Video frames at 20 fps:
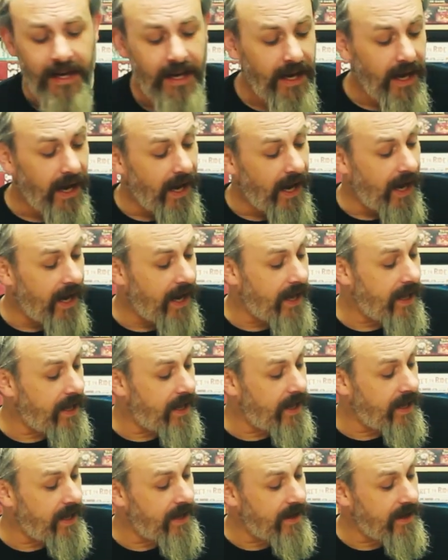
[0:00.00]

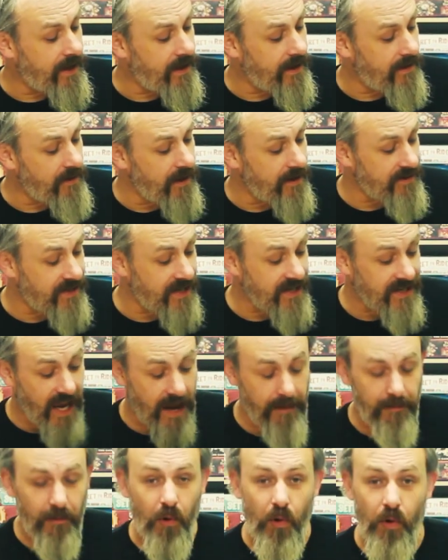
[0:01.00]
Uh, what else? This
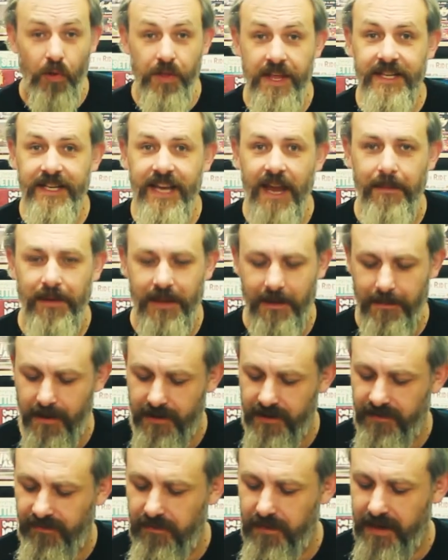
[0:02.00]
came. Oh, this came in the
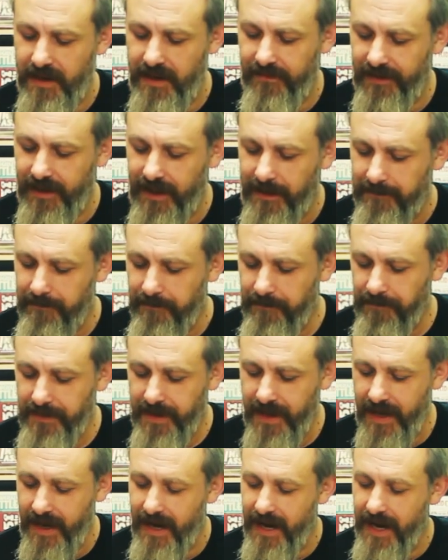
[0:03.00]
post for me the other day.
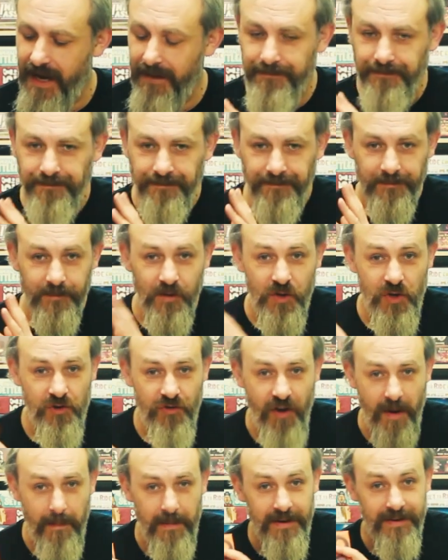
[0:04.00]
Um,
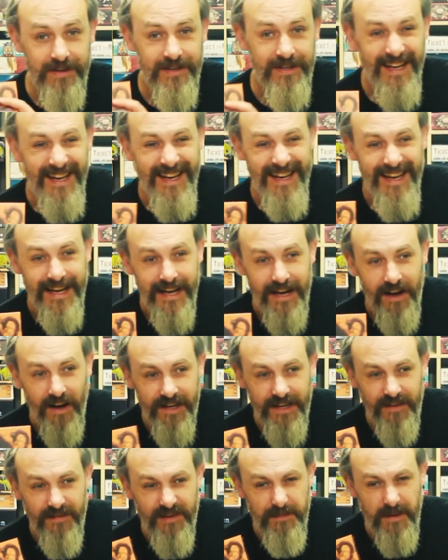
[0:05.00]
Tremors,
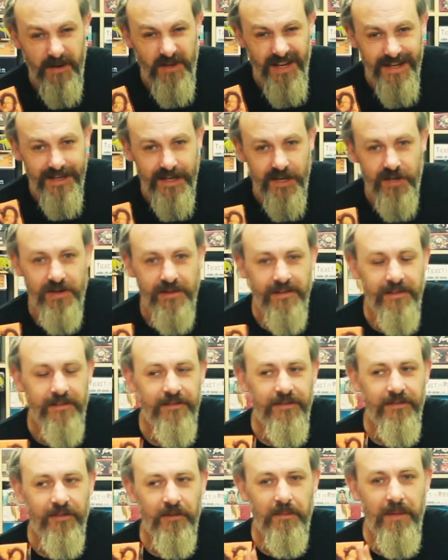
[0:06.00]
high def special
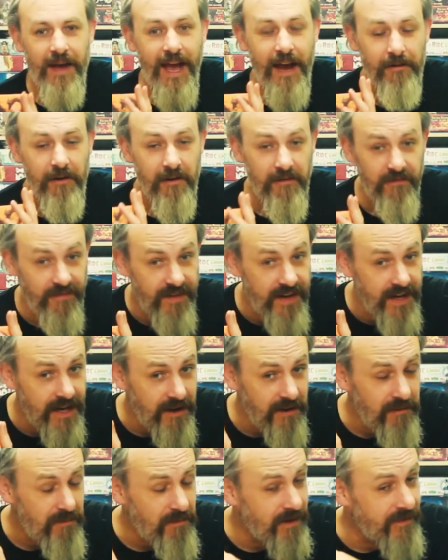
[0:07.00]
edition from Arrow
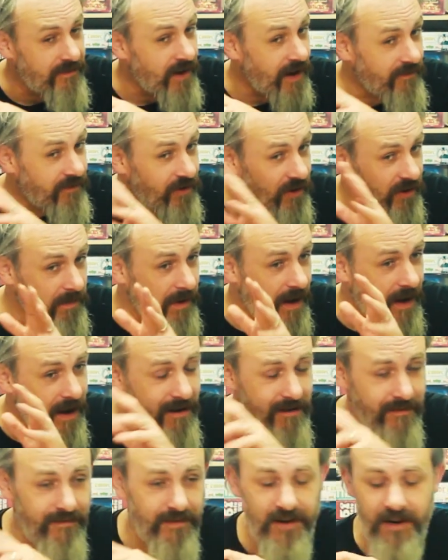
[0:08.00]
Video. We've I've gone about
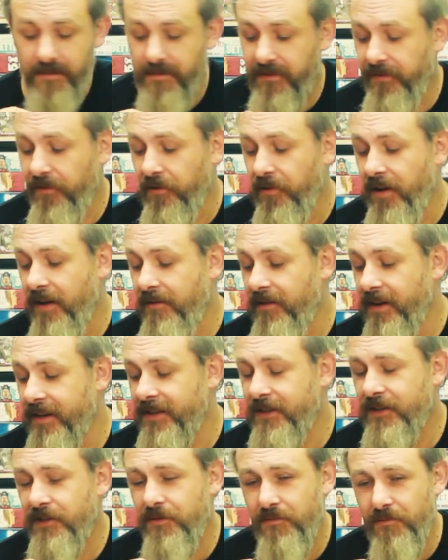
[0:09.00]
Arrow Video before. How I
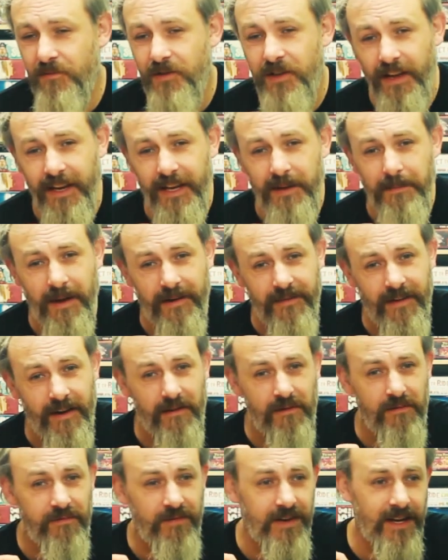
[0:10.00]
do like a bit of
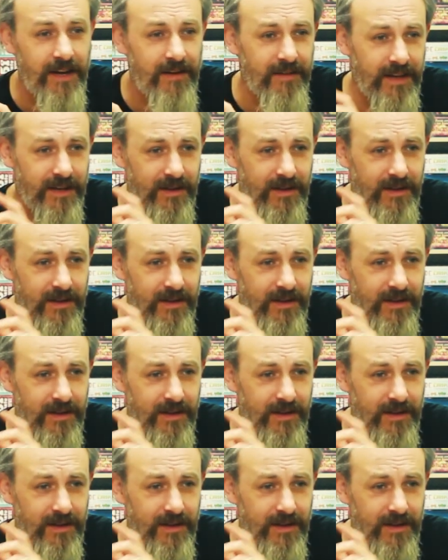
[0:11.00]
Arrow Video.